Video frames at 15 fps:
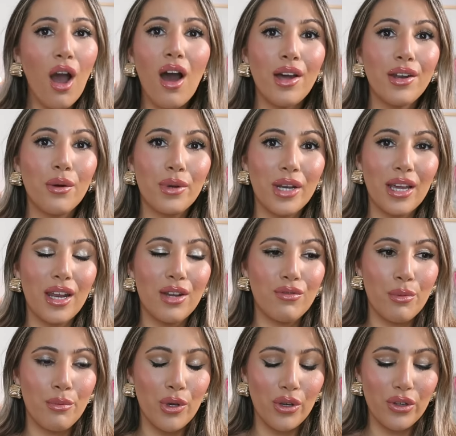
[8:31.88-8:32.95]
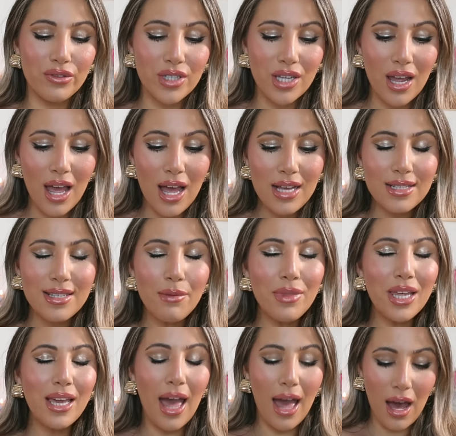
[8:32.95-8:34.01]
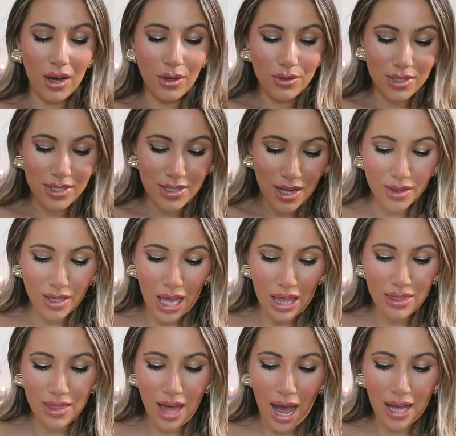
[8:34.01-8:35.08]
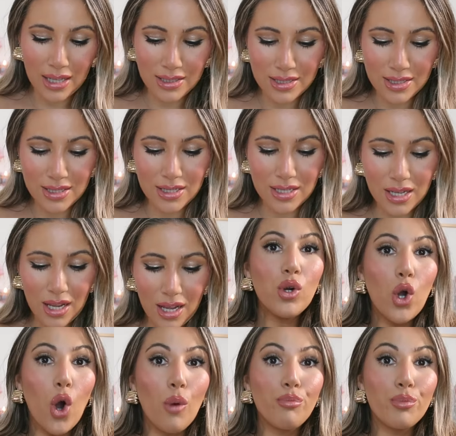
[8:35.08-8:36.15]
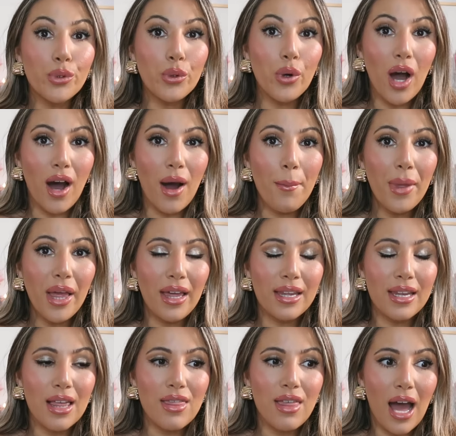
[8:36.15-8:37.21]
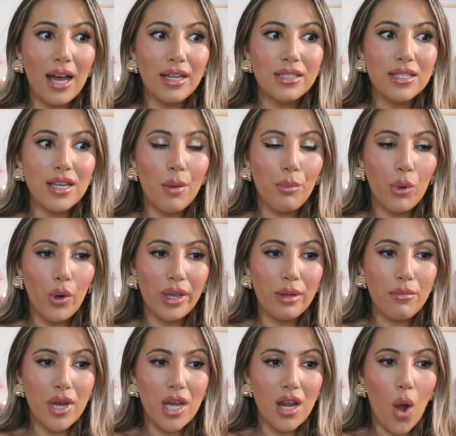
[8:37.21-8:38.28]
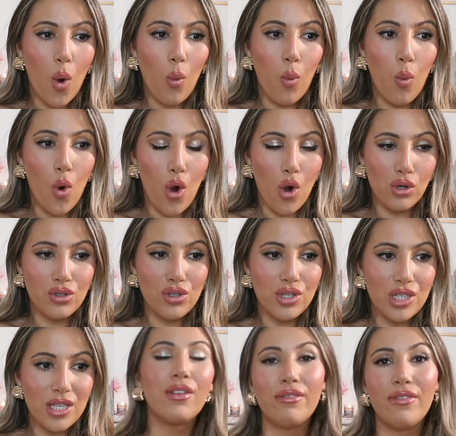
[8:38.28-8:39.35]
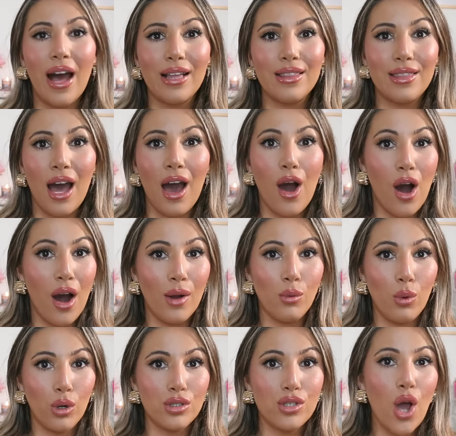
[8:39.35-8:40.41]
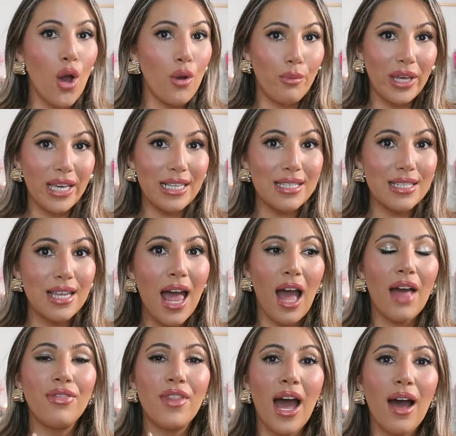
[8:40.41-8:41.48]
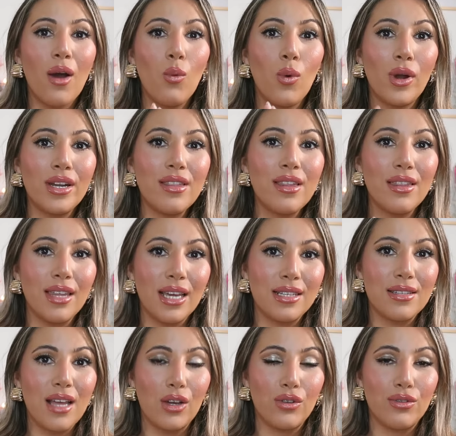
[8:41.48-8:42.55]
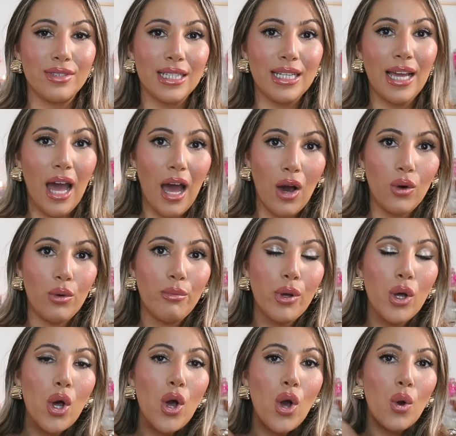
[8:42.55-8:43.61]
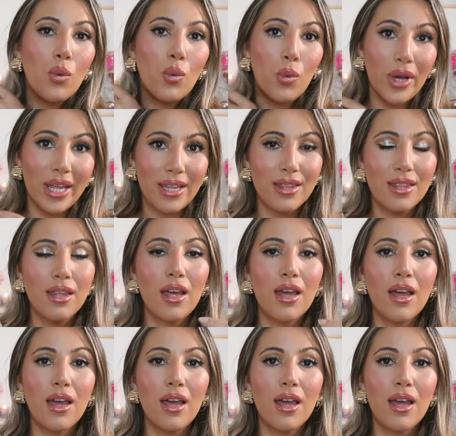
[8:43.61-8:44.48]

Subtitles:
I don't want to get it removed. Something else that got brought up in that appointment was the fact that I was obese, and that one of the things that could really help with